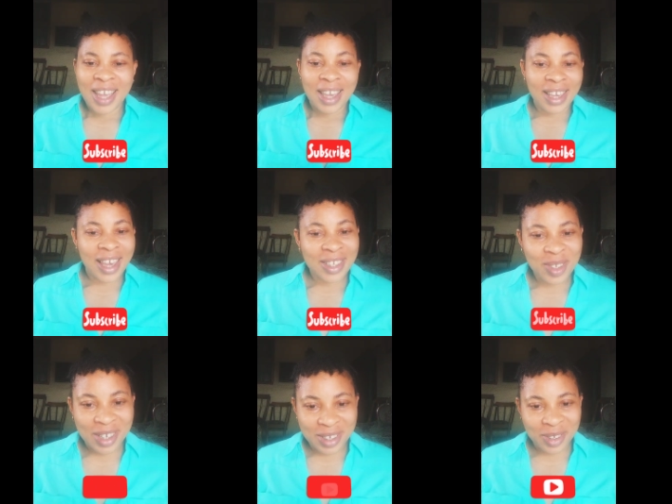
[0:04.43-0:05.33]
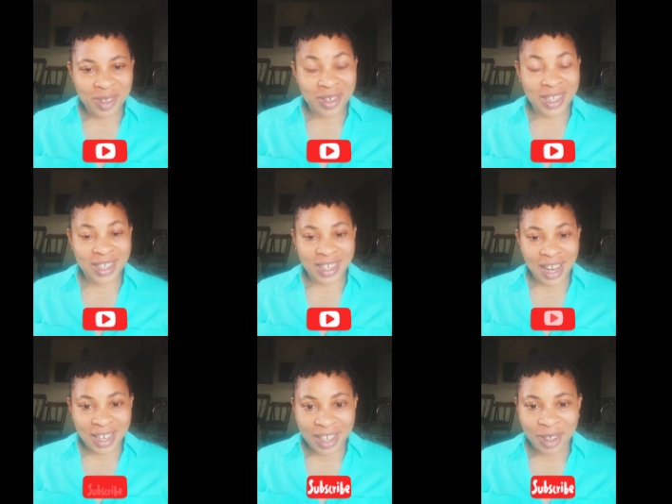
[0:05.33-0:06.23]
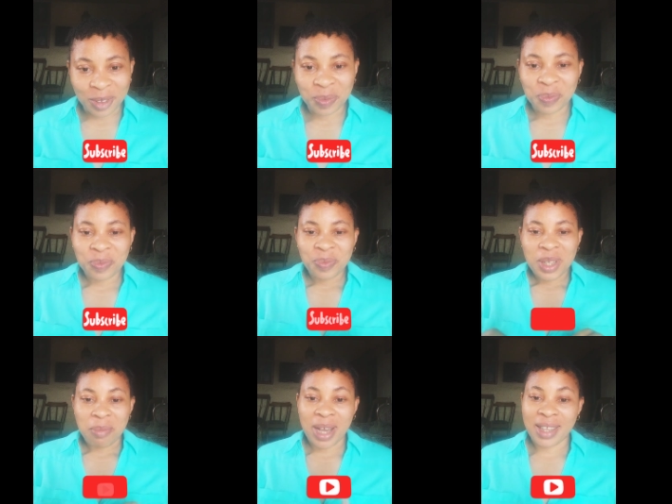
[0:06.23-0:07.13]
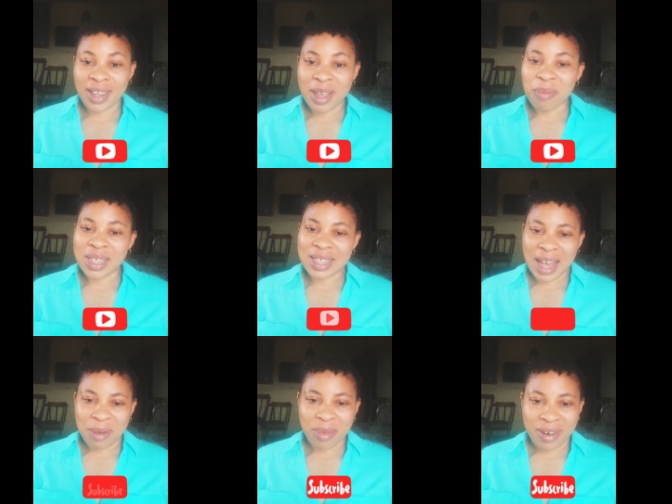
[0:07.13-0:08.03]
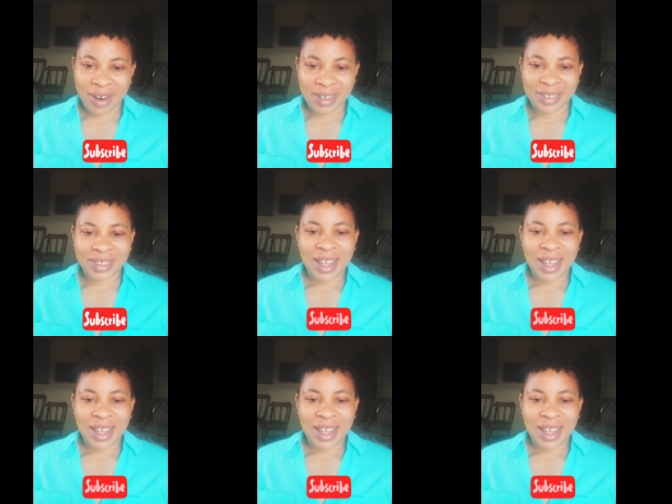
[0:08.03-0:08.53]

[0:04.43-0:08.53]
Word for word: in case you are new to this channel my name is amara